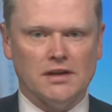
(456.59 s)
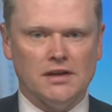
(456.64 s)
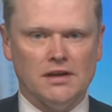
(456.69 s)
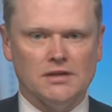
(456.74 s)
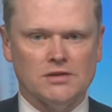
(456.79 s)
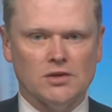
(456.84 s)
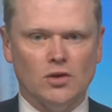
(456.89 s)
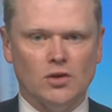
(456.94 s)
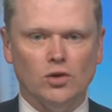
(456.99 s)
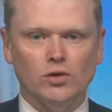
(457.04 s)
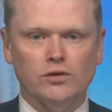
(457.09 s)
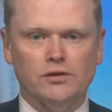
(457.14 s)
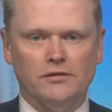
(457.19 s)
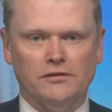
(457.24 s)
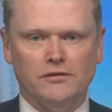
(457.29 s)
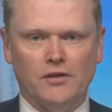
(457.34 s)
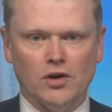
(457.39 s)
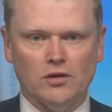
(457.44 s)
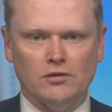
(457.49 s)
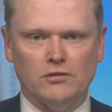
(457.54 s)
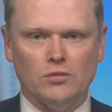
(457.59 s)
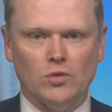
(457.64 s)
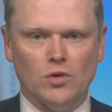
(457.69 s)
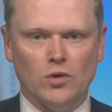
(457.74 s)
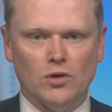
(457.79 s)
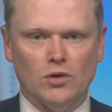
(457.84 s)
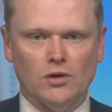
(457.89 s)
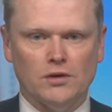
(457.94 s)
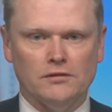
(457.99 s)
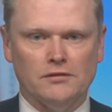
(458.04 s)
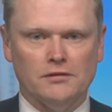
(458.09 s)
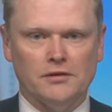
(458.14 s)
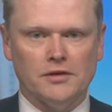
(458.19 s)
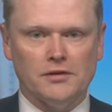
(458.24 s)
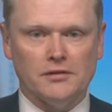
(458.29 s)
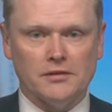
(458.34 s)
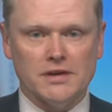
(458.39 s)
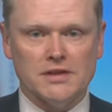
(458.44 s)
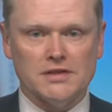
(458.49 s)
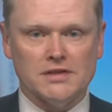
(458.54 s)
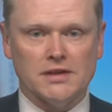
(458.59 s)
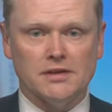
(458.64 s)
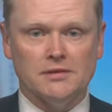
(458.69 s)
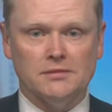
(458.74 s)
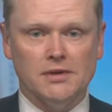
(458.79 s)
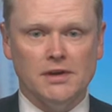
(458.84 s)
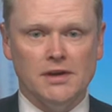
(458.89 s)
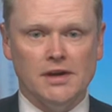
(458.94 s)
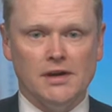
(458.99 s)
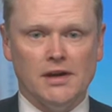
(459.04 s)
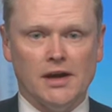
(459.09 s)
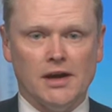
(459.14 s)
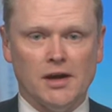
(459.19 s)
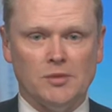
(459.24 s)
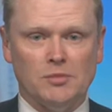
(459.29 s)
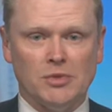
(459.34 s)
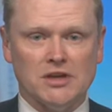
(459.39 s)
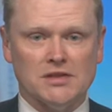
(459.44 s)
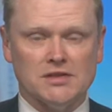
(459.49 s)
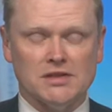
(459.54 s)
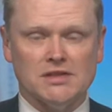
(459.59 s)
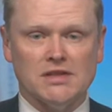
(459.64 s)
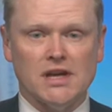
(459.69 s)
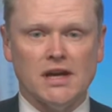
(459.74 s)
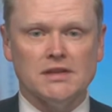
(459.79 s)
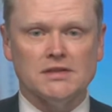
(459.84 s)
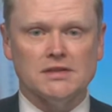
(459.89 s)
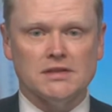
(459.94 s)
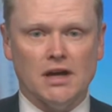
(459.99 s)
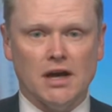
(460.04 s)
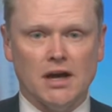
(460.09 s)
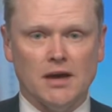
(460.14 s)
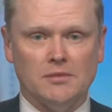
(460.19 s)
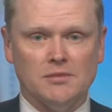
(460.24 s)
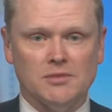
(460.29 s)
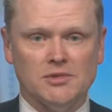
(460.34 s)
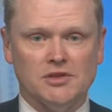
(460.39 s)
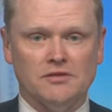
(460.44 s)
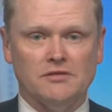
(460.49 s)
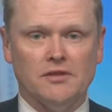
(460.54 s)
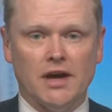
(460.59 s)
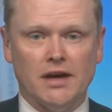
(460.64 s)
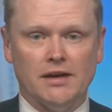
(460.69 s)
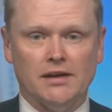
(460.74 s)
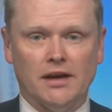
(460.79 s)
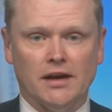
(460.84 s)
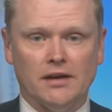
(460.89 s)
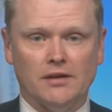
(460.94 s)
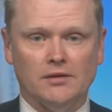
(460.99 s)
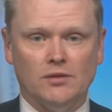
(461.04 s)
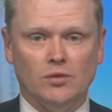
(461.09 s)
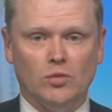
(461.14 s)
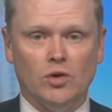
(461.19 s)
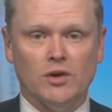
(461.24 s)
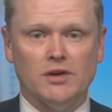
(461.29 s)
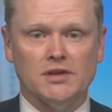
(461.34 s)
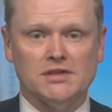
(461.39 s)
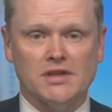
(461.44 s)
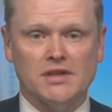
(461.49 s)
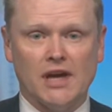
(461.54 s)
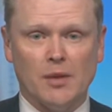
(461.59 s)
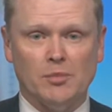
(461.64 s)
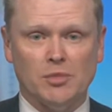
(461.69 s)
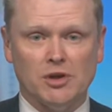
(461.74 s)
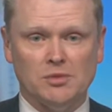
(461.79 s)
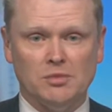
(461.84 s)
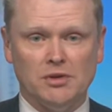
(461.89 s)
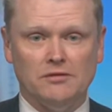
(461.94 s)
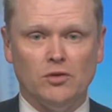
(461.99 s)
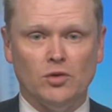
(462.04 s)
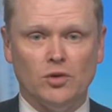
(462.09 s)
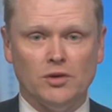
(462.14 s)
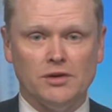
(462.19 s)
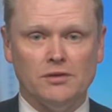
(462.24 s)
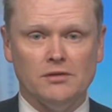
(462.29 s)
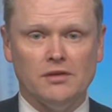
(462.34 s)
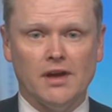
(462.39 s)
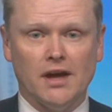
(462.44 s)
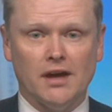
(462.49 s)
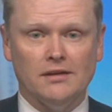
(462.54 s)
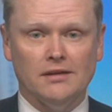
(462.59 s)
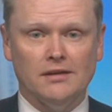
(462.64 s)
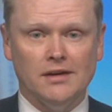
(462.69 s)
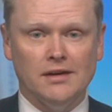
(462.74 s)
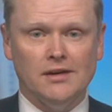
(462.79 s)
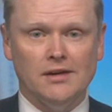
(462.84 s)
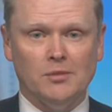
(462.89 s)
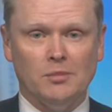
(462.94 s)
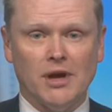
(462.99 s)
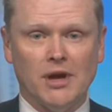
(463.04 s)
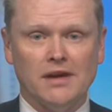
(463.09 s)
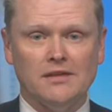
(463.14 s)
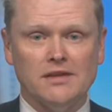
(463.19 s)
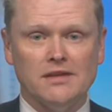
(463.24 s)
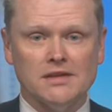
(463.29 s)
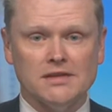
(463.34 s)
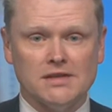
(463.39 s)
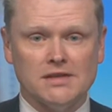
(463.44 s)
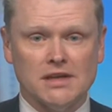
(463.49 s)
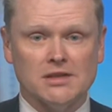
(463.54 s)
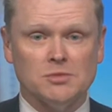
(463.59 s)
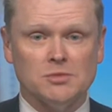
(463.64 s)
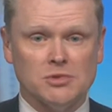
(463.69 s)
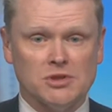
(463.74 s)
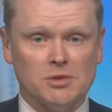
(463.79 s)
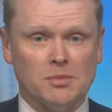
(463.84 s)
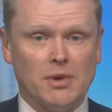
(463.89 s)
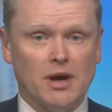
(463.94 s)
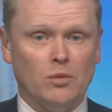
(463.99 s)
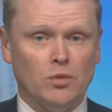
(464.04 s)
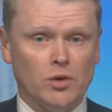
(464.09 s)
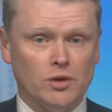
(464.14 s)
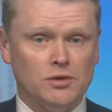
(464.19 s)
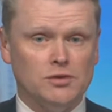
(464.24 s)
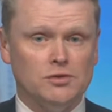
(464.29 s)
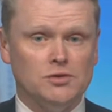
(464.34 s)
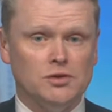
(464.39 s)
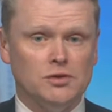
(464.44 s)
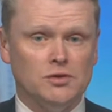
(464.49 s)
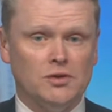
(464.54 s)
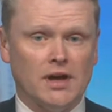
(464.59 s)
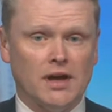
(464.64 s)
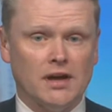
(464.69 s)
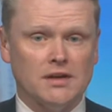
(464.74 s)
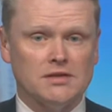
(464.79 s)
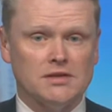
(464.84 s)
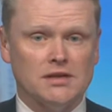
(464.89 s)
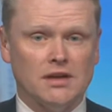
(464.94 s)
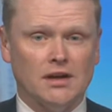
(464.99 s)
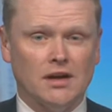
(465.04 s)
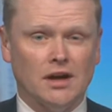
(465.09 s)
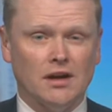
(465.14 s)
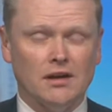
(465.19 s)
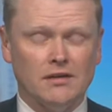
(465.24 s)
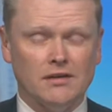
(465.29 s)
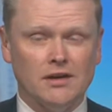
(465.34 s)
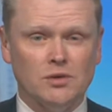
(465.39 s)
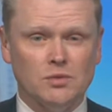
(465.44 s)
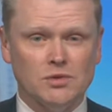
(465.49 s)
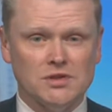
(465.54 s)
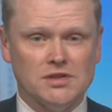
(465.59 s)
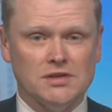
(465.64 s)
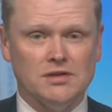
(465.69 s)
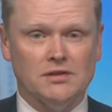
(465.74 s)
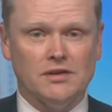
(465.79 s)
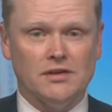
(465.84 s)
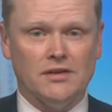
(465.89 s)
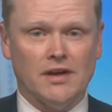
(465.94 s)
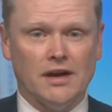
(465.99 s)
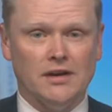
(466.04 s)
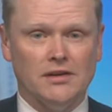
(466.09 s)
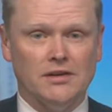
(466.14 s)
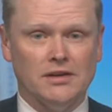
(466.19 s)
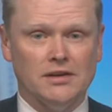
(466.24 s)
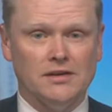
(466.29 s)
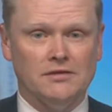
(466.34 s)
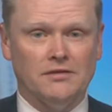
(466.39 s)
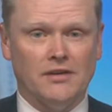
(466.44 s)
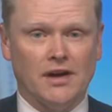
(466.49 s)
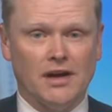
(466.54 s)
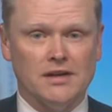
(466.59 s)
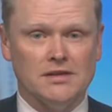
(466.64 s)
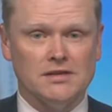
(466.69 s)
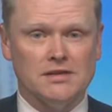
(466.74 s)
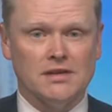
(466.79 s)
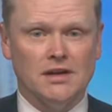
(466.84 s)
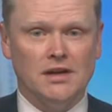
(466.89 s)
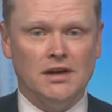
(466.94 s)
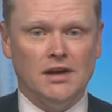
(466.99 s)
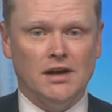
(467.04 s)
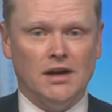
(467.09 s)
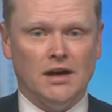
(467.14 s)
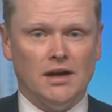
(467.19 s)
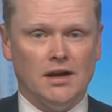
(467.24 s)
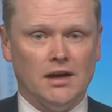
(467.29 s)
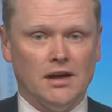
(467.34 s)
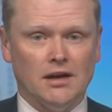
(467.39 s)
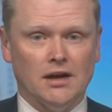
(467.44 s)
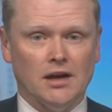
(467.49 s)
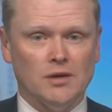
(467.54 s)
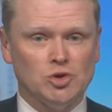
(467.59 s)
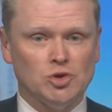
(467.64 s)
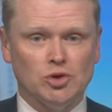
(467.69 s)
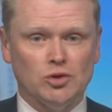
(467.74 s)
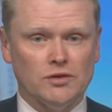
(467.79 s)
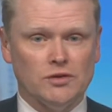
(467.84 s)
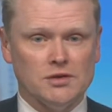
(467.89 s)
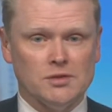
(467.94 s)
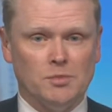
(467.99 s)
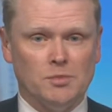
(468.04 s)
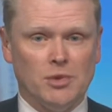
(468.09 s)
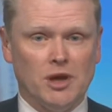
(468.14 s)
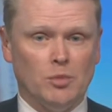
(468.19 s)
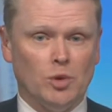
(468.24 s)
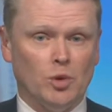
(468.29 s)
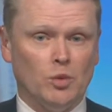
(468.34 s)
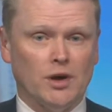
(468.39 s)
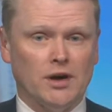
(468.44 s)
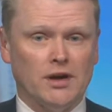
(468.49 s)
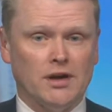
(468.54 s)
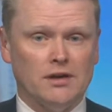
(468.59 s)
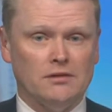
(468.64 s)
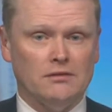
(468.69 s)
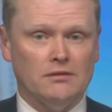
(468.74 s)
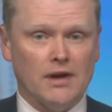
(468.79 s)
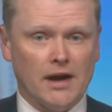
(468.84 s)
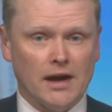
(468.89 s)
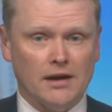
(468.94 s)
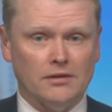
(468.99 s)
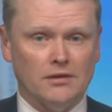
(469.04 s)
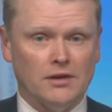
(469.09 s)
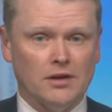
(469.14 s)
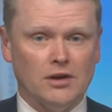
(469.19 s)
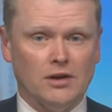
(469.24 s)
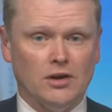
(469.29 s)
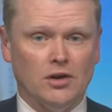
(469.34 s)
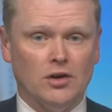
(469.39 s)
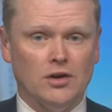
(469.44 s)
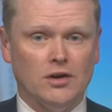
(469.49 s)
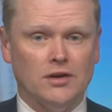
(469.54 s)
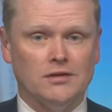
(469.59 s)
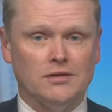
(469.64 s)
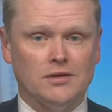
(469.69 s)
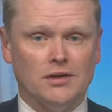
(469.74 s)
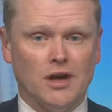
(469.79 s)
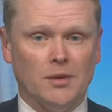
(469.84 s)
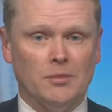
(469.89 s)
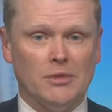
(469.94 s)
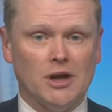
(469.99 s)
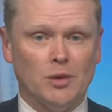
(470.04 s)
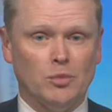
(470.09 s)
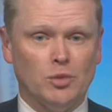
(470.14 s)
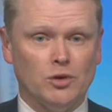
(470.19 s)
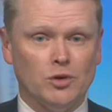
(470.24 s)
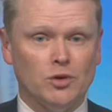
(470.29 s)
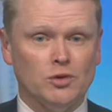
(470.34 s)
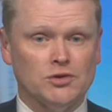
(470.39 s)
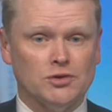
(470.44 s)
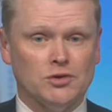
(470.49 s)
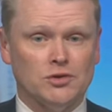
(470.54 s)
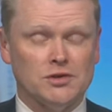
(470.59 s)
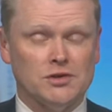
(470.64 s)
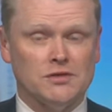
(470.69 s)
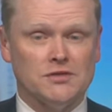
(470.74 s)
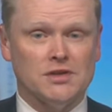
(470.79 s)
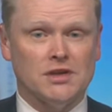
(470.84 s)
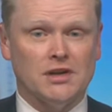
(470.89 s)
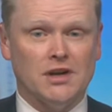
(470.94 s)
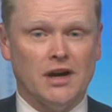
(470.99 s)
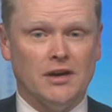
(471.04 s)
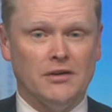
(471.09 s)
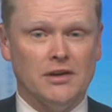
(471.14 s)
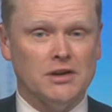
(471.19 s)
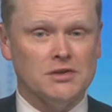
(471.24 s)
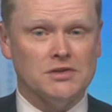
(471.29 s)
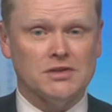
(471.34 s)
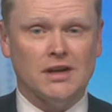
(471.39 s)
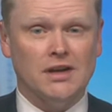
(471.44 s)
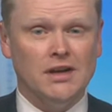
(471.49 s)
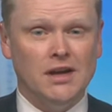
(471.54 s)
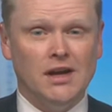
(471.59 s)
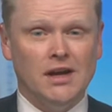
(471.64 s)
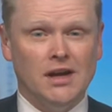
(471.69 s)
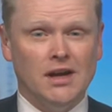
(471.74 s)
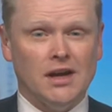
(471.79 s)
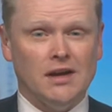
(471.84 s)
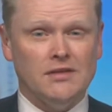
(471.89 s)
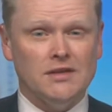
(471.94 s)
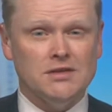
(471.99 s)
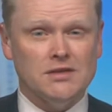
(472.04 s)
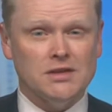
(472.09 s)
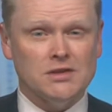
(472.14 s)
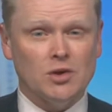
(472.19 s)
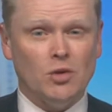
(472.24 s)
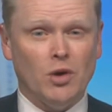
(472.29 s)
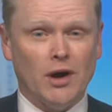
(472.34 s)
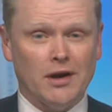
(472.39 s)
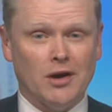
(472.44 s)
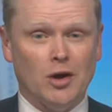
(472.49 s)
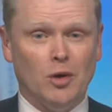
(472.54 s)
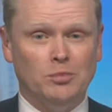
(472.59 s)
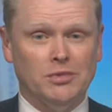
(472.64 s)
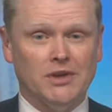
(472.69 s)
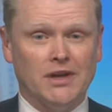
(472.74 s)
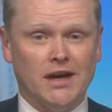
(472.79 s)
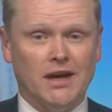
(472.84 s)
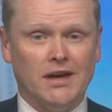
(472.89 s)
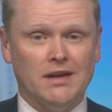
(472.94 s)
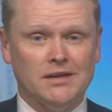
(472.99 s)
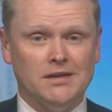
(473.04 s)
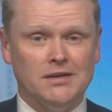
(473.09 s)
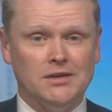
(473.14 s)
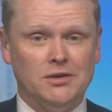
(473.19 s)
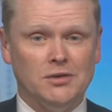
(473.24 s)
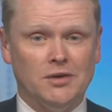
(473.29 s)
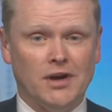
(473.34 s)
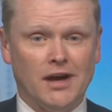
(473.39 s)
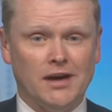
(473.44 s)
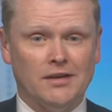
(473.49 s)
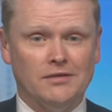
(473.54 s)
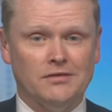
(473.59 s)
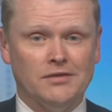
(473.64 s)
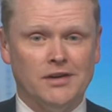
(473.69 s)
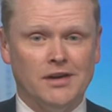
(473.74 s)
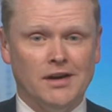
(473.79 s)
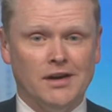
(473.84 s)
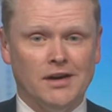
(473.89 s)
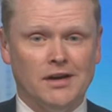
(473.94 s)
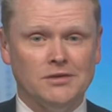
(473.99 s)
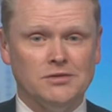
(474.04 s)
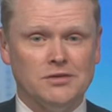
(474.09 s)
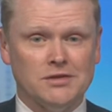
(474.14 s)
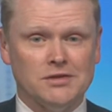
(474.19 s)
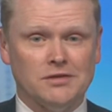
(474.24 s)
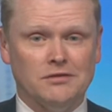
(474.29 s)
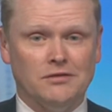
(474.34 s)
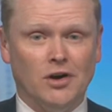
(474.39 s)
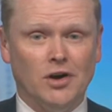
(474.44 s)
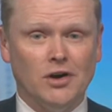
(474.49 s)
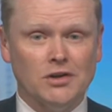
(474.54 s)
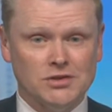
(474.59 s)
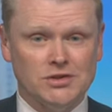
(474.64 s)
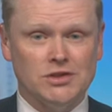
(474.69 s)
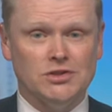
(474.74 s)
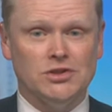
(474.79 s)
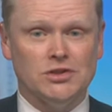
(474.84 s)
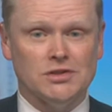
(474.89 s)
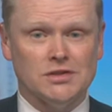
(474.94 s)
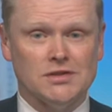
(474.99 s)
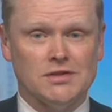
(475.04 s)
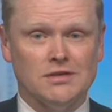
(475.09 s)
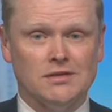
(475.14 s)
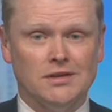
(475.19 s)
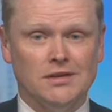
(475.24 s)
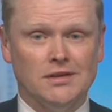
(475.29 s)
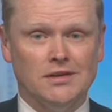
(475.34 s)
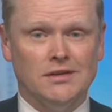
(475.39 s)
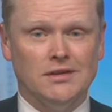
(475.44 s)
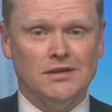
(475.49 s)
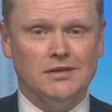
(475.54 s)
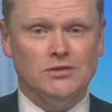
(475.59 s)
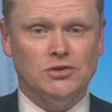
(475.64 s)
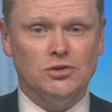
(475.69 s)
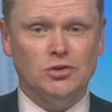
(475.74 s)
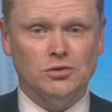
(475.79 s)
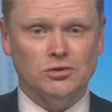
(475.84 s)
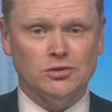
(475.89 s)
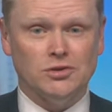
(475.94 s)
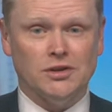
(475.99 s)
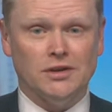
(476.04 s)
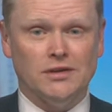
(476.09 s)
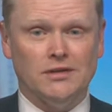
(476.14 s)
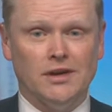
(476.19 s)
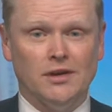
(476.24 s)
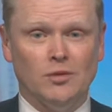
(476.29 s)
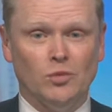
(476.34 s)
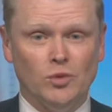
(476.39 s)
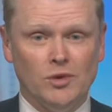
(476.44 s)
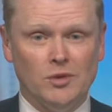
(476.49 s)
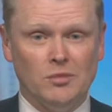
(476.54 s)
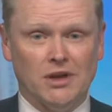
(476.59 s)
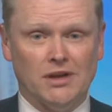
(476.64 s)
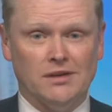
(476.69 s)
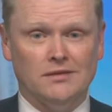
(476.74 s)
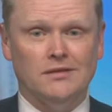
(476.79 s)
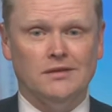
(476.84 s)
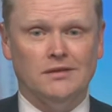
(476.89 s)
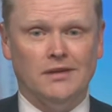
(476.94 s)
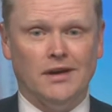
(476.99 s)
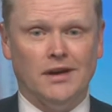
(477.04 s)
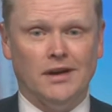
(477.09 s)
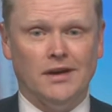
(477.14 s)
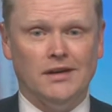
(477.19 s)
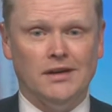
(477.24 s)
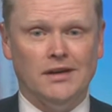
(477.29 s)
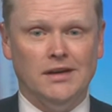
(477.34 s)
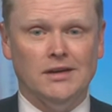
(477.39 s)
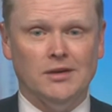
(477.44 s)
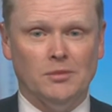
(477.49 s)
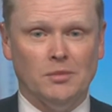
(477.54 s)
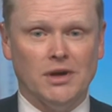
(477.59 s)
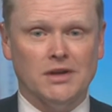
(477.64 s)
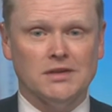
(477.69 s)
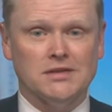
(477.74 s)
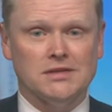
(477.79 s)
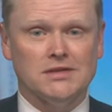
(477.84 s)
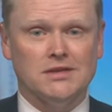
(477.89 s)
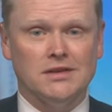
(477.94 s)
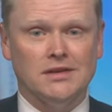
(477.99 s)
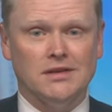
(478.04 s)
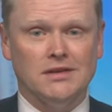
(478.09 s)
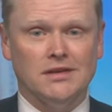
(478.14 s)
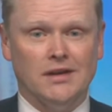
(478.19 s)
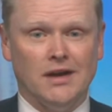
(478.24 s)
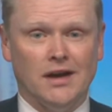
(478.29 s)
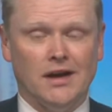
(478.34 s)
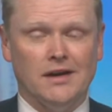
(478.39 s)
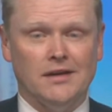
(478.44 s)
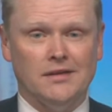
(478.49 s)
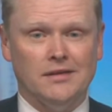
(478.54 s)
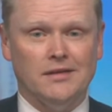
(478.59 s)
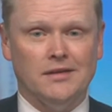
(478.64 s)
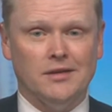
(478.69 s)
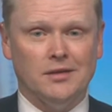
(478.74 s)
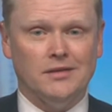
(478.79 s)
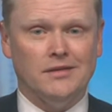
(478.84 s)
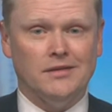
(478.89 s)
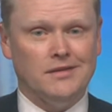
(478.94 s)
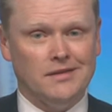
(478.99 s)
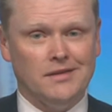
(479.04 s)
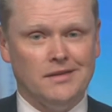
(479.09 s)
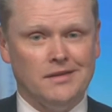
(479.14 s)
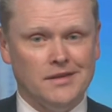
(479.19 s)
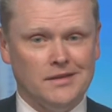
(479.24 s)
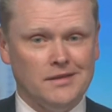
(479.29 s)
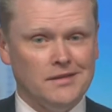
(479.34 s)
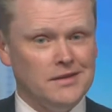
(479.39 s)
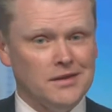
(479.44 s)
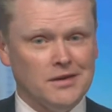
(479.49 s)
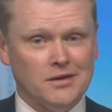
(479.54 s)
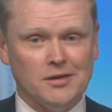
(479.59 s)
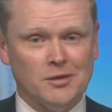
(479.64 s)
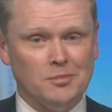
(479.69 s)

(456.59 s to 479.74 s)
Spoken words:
It's called the fog of war for a reason, because it takes time to find out what has happened before you then make the assessments about what you do next. And I think we're still in that early phase, and I'm sure there's people working round the clock coming up with all sorts of scenarios. And this is quite complicated. You have hundreds of hostages, children and women in amongst the